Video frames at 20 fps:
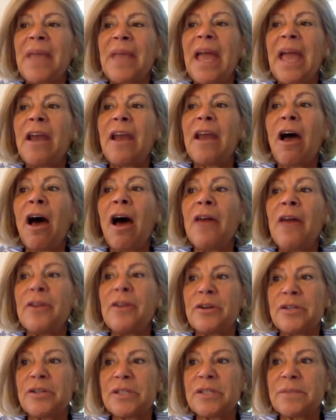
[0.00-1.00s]
and
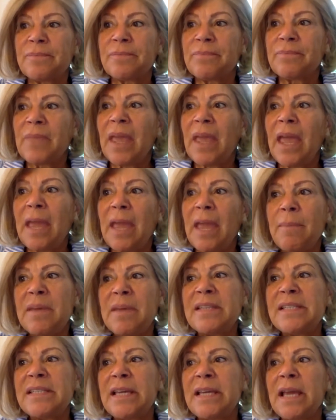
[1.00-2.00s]
others,
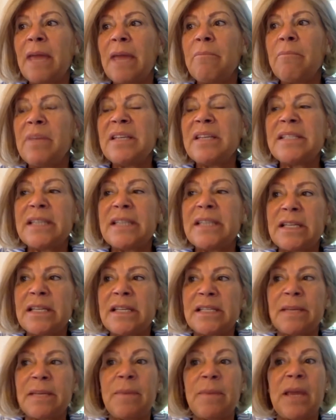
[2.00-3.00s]
ABC, NBC,
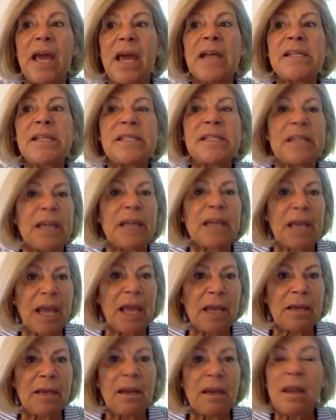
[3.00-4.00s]
CBS,
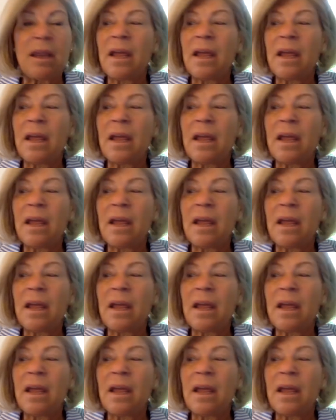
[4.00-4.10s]
CNN,